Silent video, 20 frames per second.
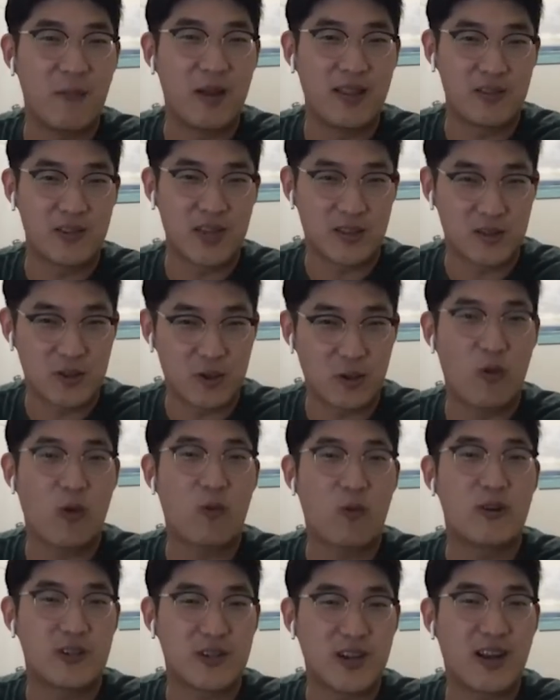And
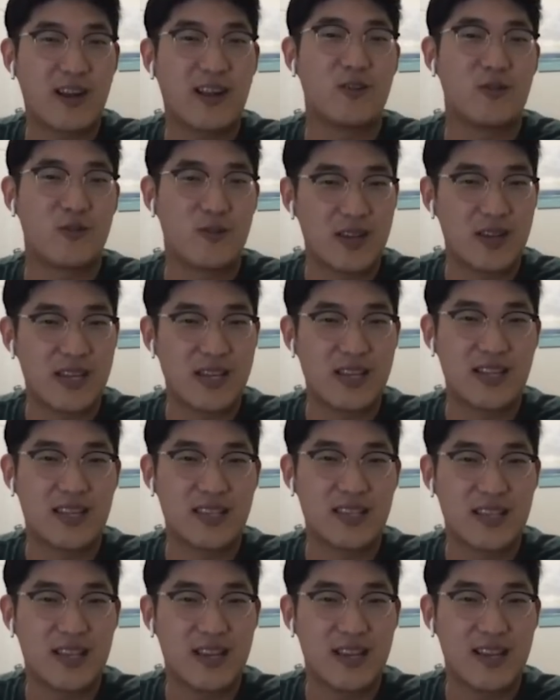so what we're trying to do
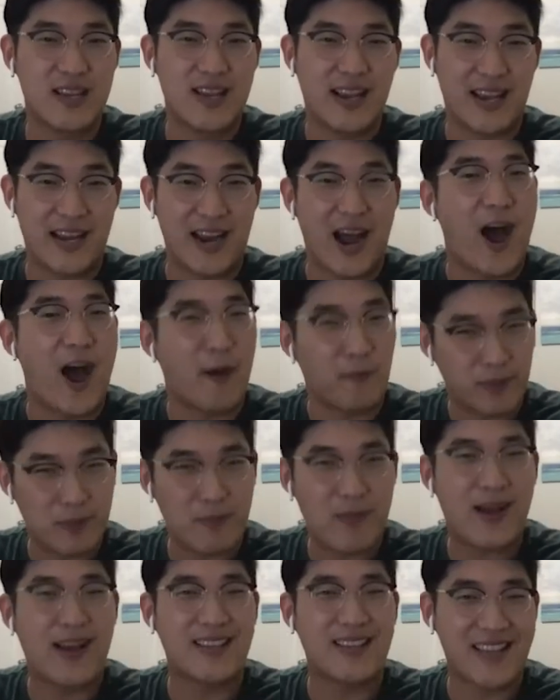is kind
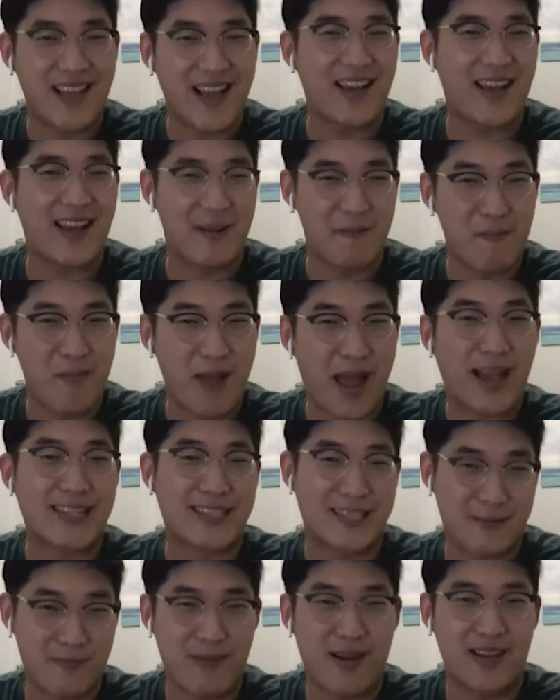of optimize that and
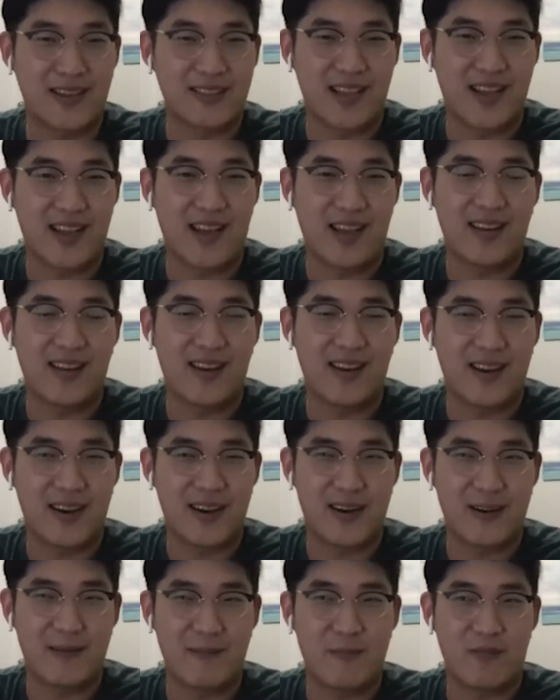maximize that,
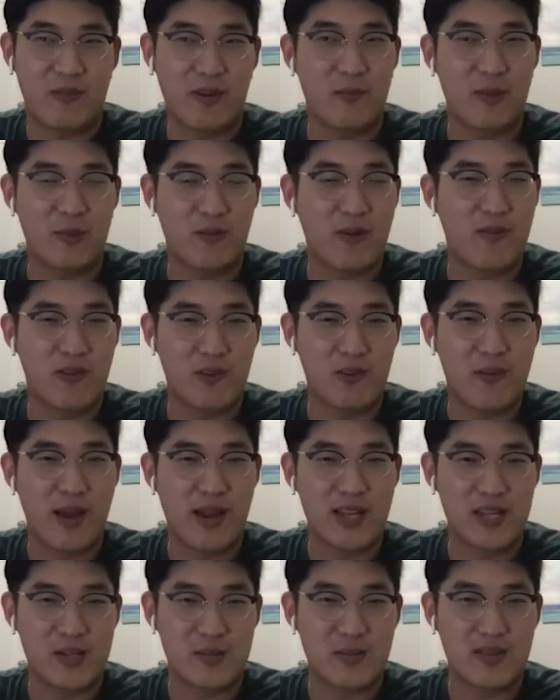from the
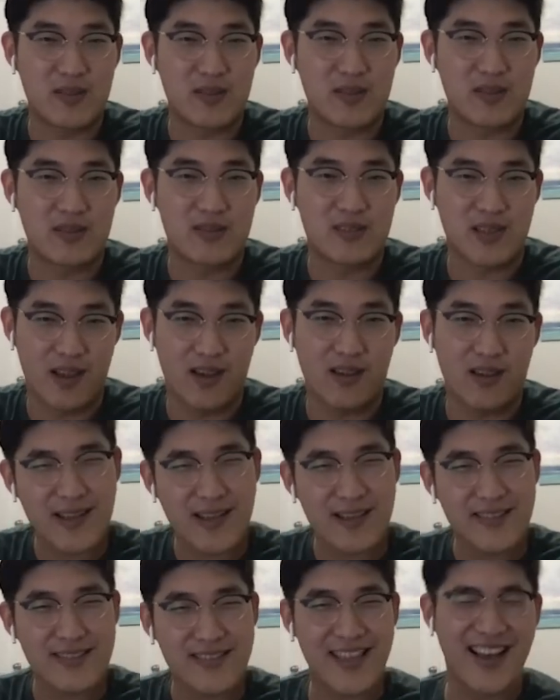revenue management.
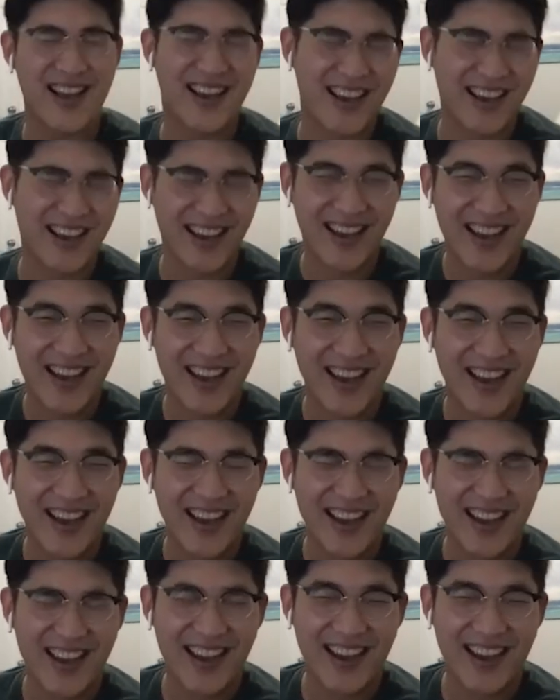Does that make sense?